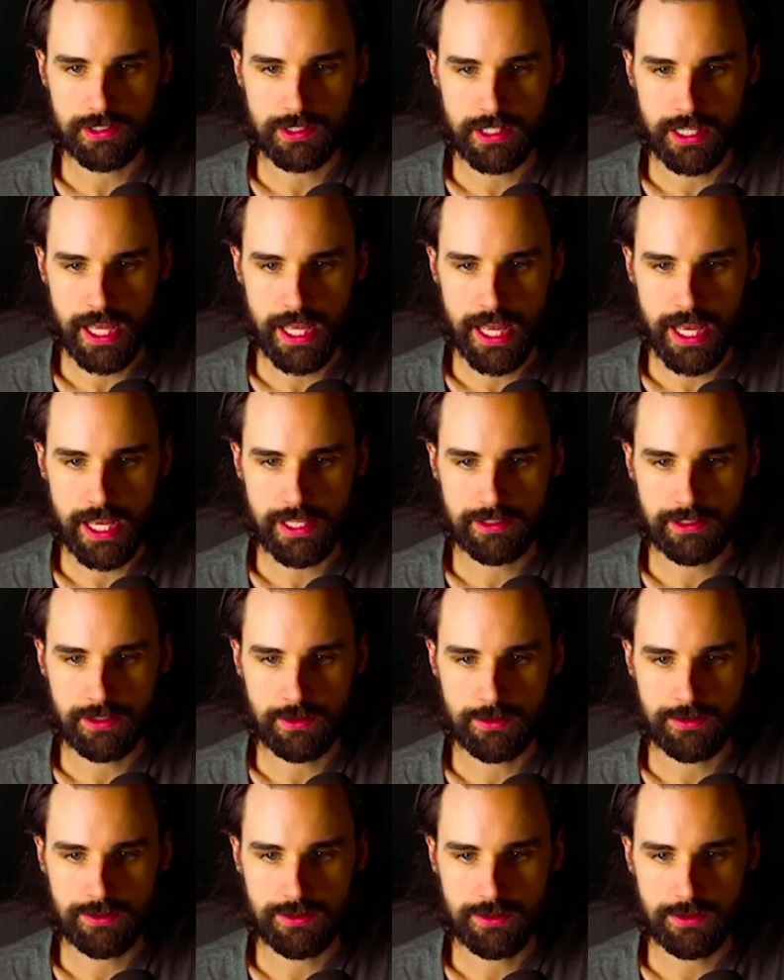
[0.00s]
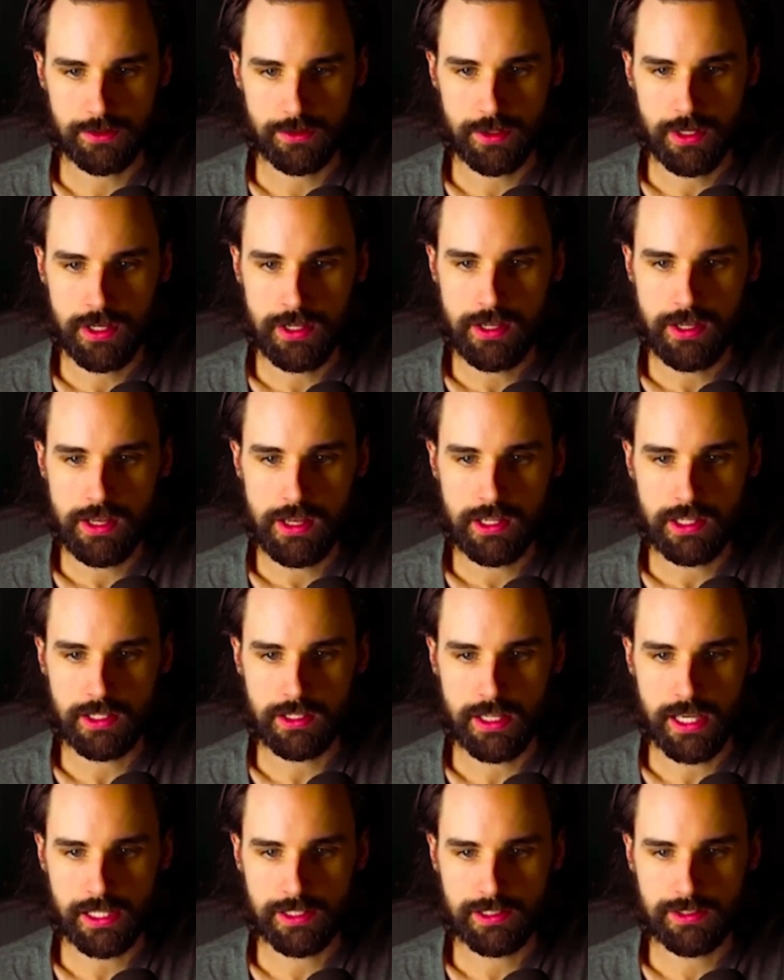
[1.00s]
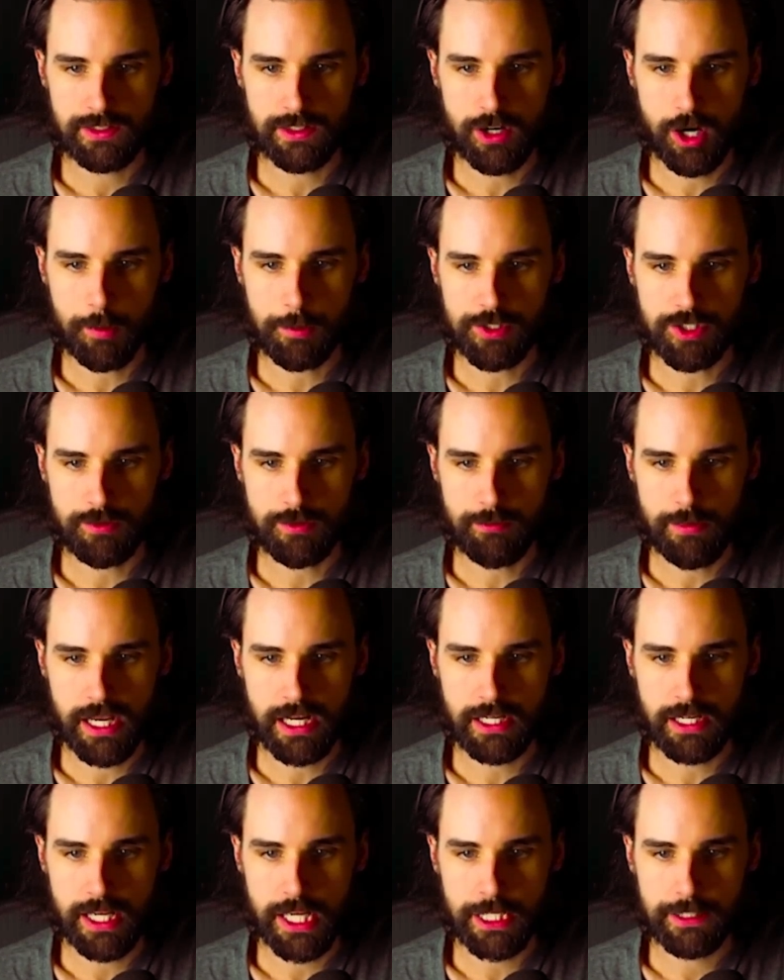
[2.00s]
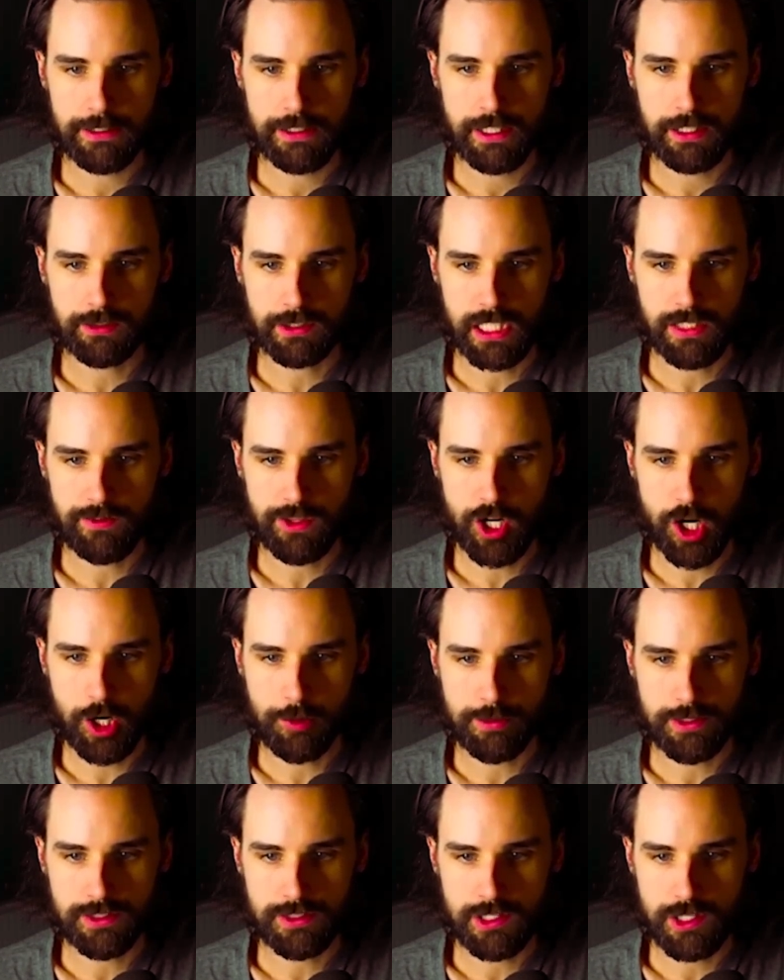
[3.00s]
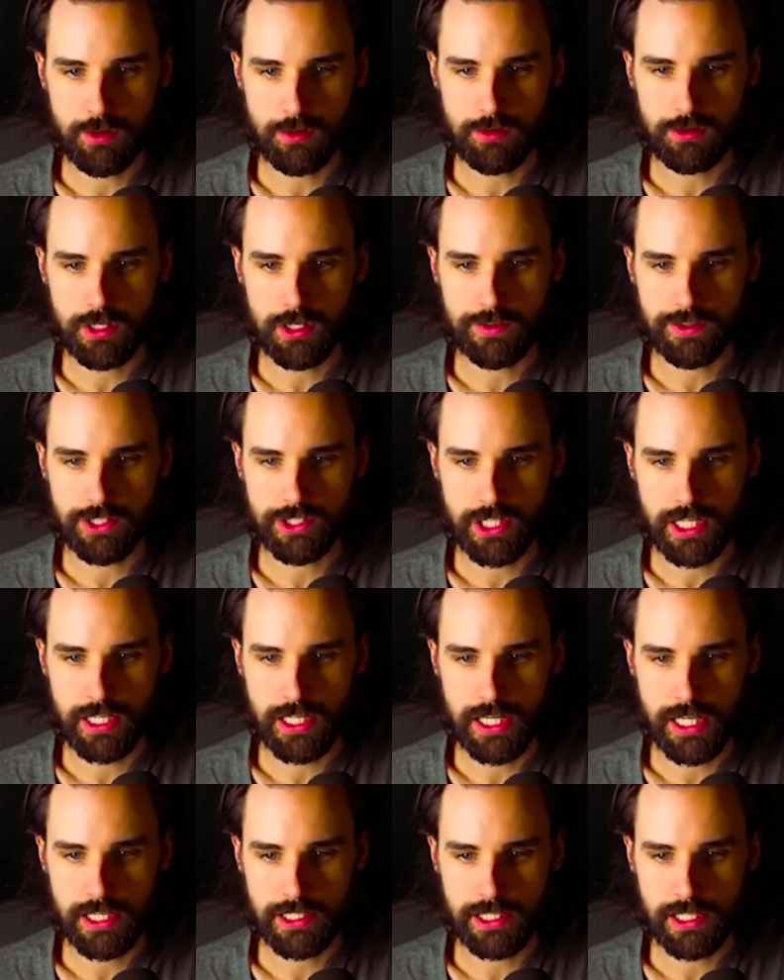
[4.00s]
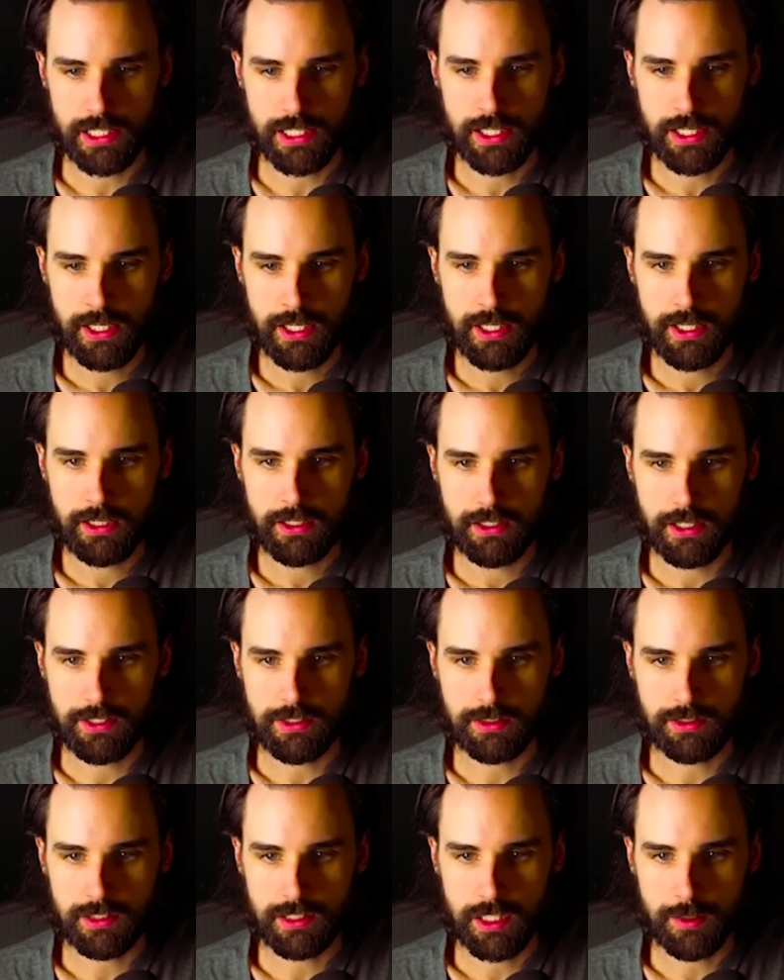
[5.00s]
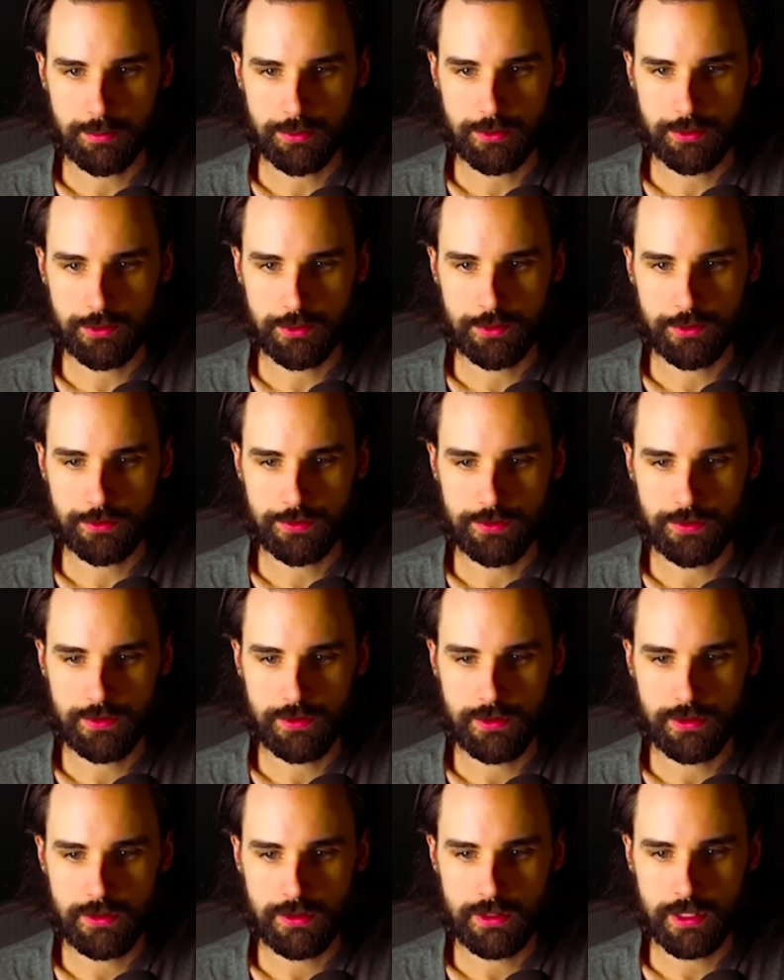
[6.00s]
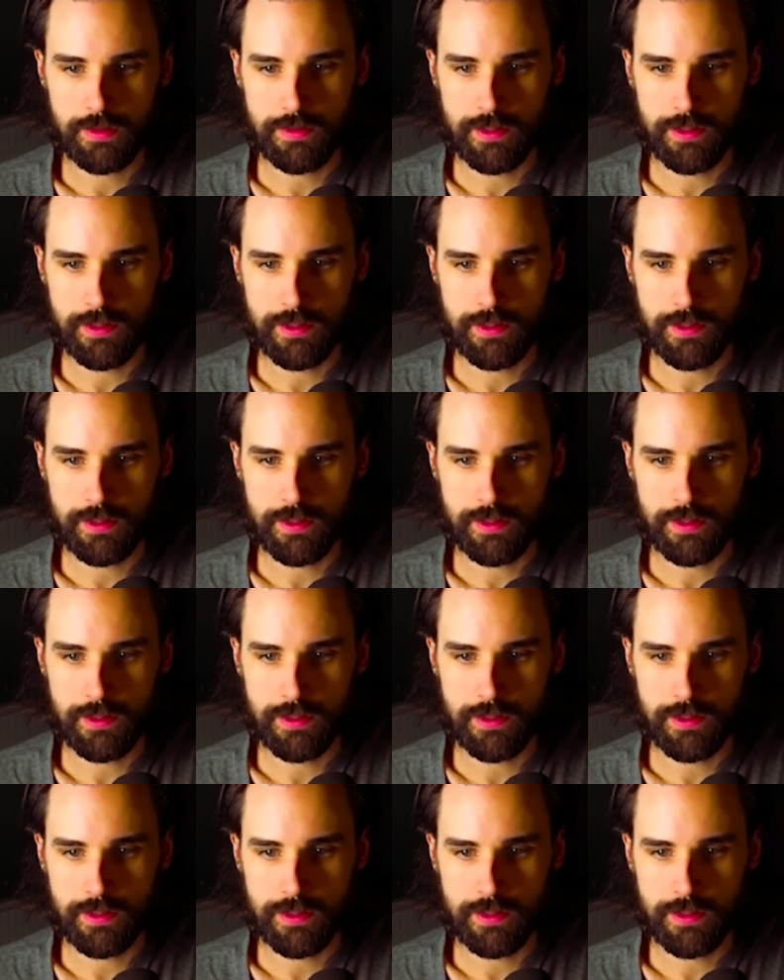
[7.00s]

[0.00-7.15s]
going to ask you to connect to the Arbitrum mainnet. It'll give you the RPC URL, the chain ID. Okay, just click approve and